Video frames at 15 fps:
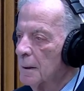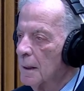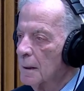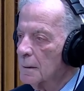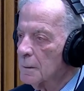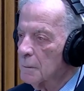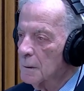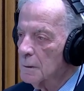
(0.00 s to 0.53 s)
he
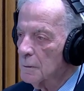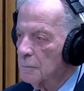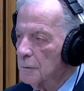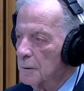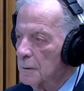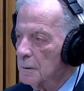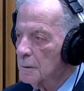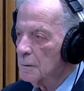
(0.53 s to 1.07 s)
asked
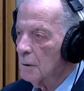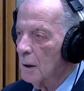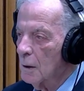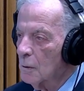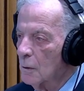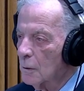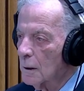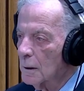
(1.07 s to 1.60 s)
Christopher, So
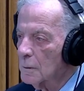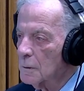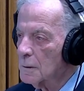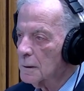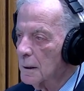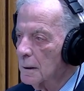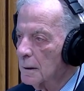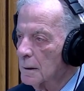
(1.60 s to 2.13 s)
how long are you
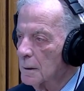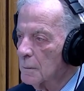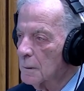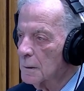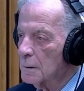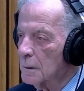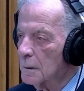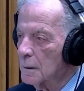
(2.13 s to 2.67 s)
staying in the
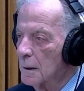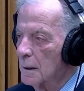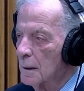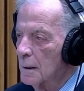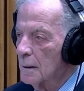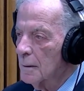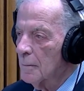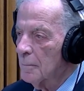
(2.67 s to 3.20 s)
region?
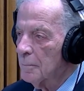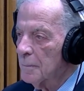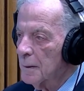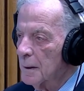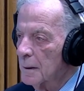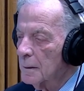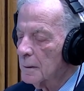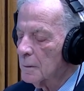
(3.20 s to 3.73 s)

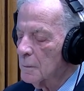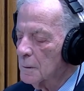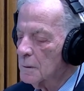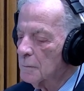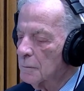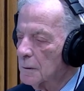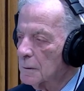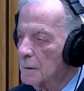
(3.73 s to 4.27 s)
And
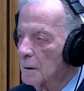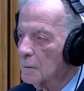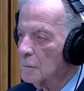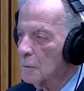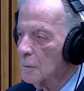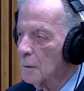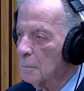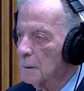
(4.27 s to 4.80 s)
Christopher said
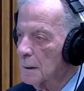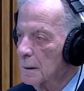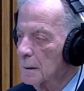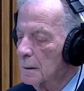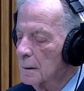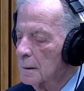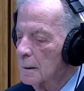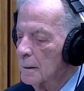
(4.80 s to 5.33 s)
to
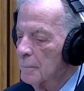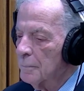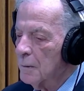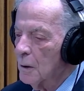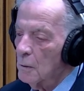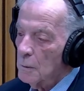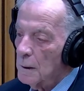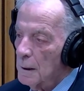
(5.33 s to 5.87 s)
Rabin,
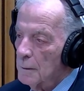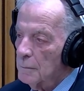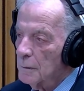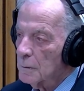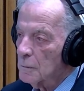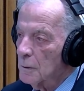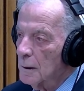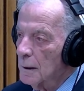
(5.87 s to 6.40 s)
Oh, we are
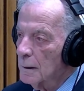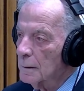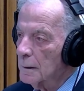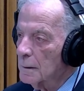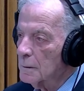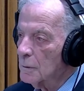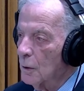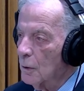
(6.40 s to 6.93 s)
leaving tonight.
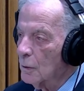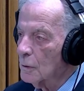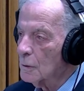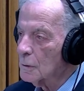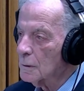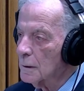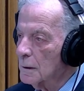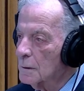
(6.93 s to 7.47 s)
It's
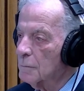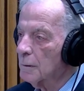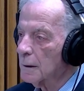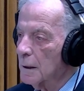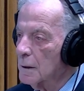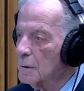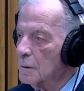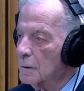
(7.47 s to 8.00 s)
August, it's
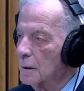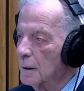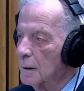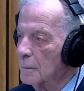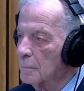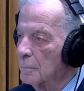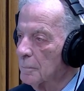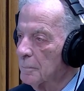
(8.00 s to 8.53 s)
vacation
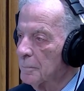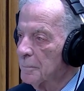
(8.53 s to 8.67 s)
time.